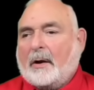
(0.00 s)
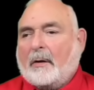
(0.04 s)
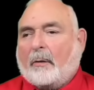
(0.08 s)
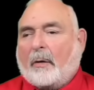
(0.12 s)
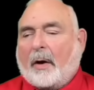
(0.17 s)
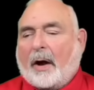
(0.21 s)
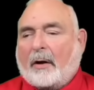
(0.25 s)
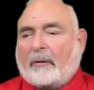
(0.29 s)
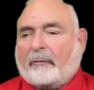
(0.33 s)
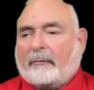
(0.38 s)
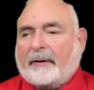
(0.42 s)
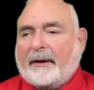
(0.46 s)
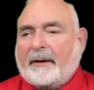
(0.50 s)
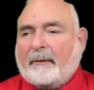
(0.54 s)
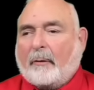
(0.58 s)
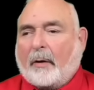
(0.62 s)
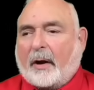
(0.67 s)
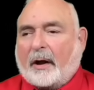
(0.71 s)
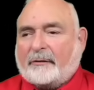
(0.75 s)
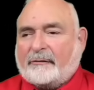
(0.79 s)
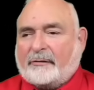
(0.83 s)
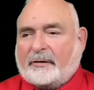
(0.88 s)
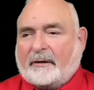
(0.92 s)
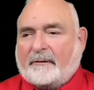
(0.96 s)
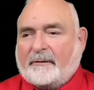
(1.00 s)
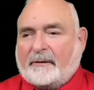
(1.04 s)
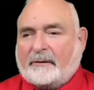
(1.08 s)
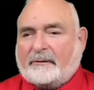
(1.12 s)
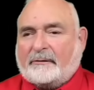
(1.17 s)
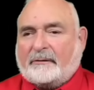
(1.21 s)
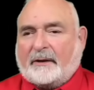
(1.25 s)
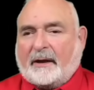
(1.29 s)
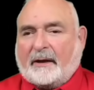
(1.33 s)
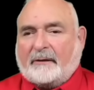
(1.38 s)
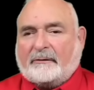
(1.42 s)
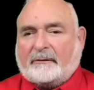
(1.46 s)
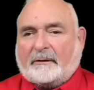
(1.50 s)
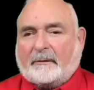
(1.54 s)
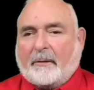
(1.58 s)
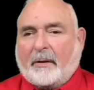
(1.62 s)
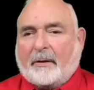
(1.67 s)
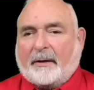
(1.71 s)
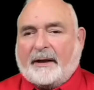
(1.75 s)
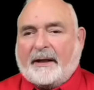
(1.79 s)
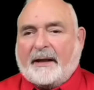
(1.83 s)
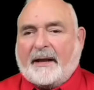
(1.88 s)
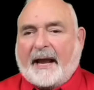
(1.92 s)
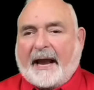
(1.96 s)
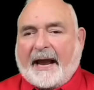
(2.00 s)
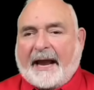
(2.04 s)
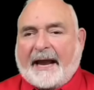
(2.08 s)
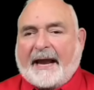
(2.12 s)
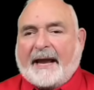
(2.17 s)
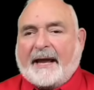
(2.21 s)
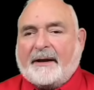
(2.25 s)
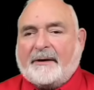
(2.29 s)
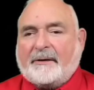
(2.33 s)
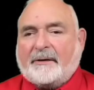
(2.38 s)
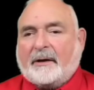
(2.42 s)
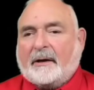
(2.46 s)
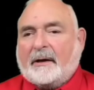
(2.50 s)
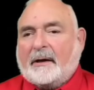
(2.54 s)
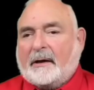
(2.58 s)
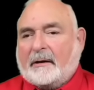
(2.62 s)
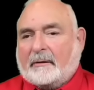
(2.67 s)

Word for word: while rewatching this testimony and